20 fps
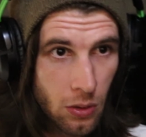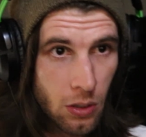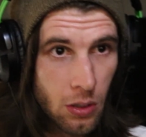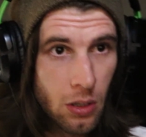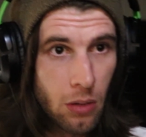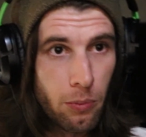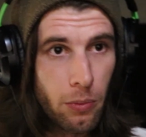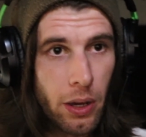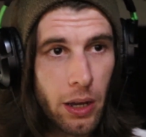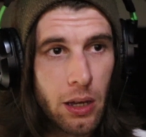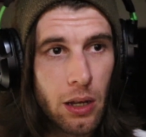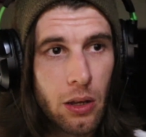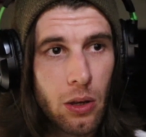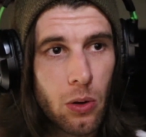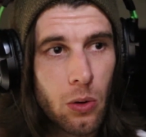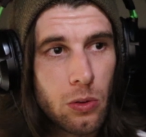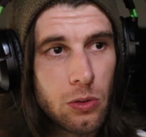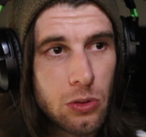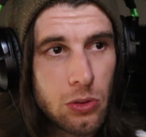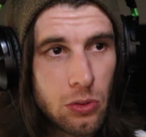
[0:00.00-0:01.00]
I'm not going to
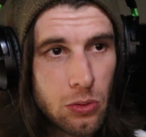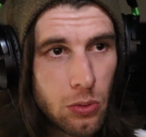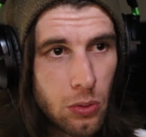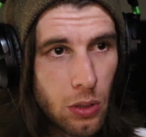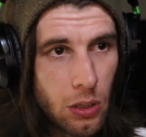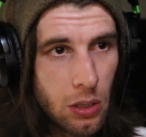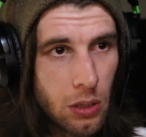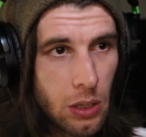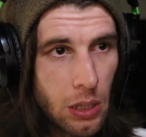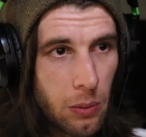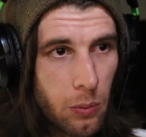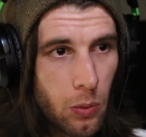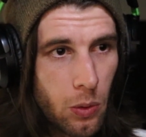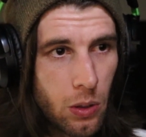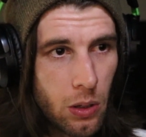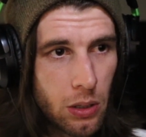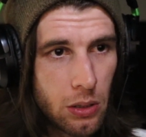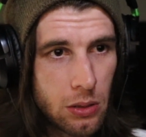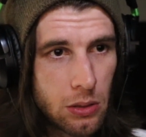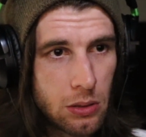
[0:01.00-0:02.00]
go into anything
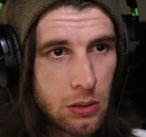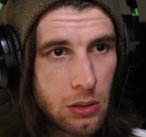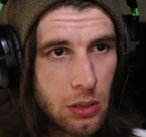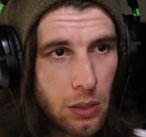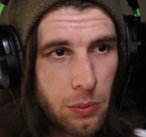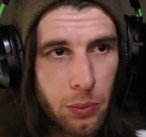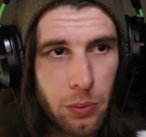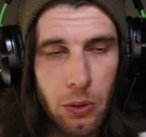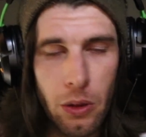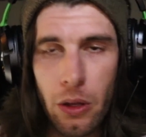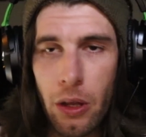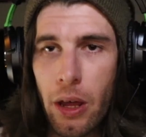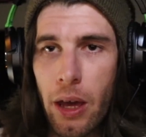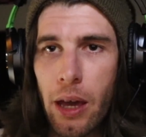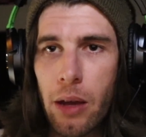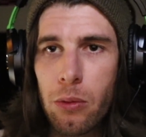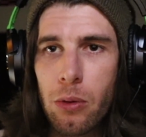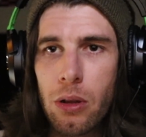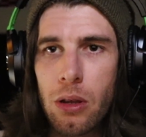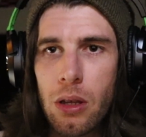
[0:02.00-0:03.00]
more deep than
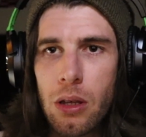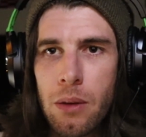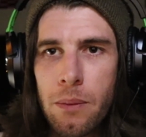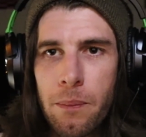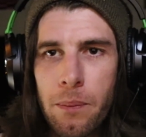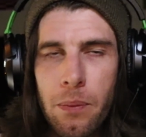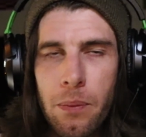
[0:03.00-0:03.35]
that, really.